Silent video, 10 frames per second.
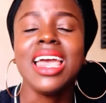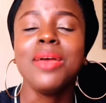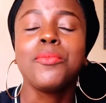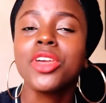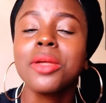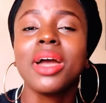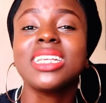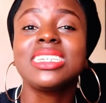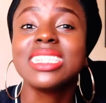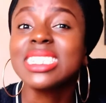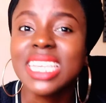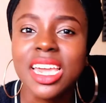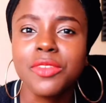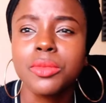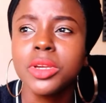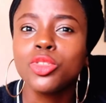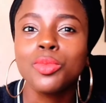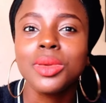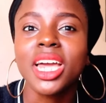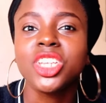pretty much in this year, for me
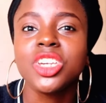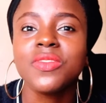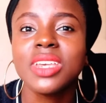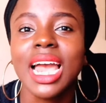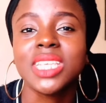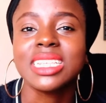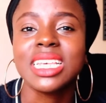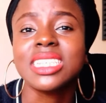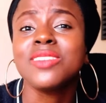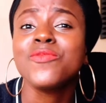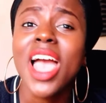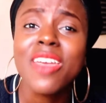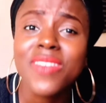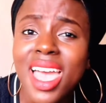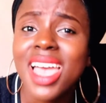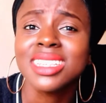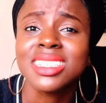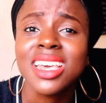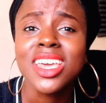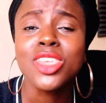to be achieving success in 5
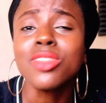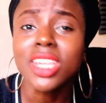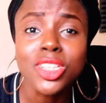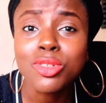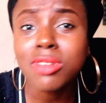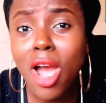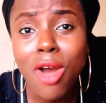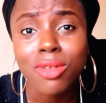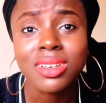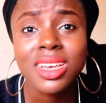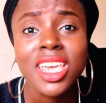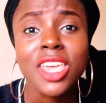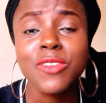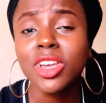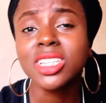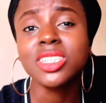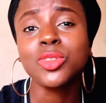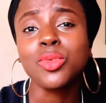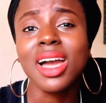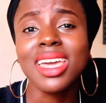years. You need to know. If you're
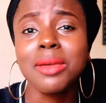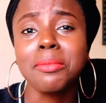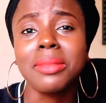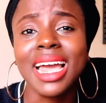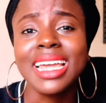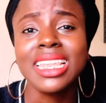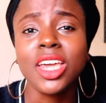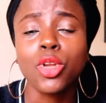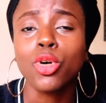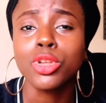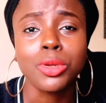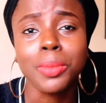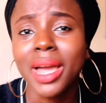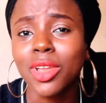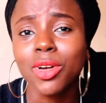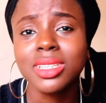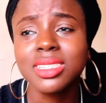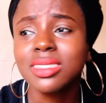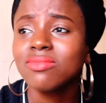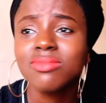just working blindly on
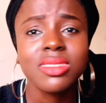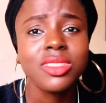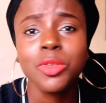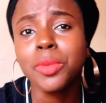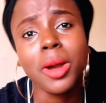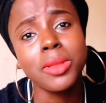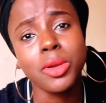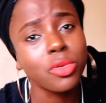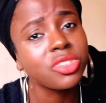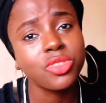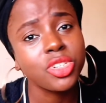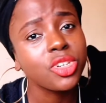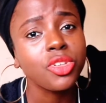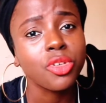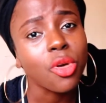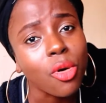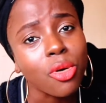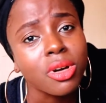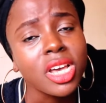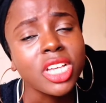autopilot, you probably won't reach in your
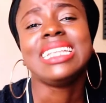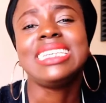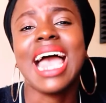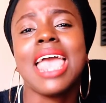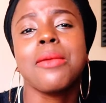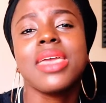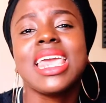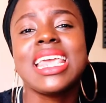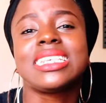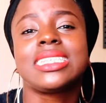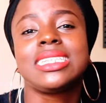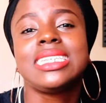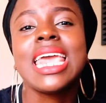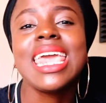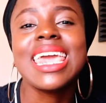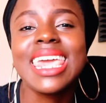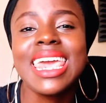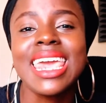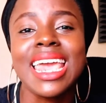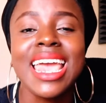goal. Time is
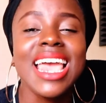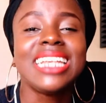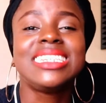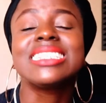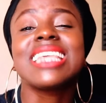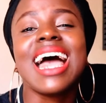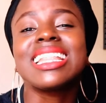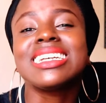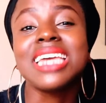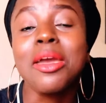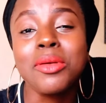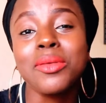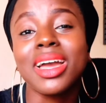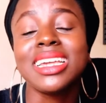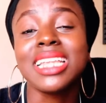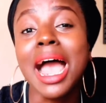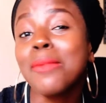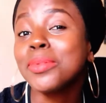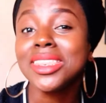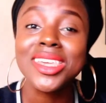ticking. Just the other day we were in
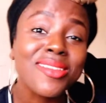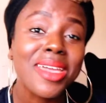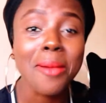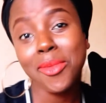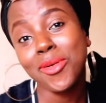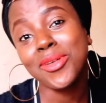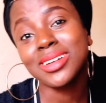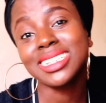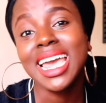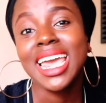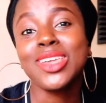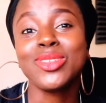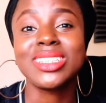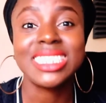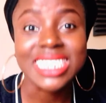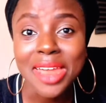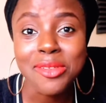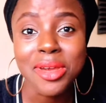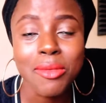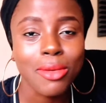Happy New Year mood. It was
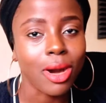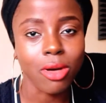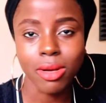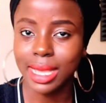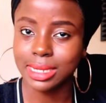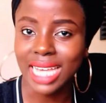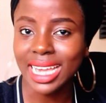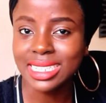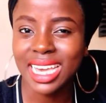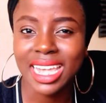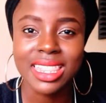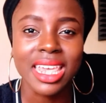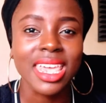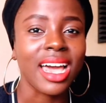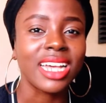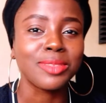January, we were all excited. The year has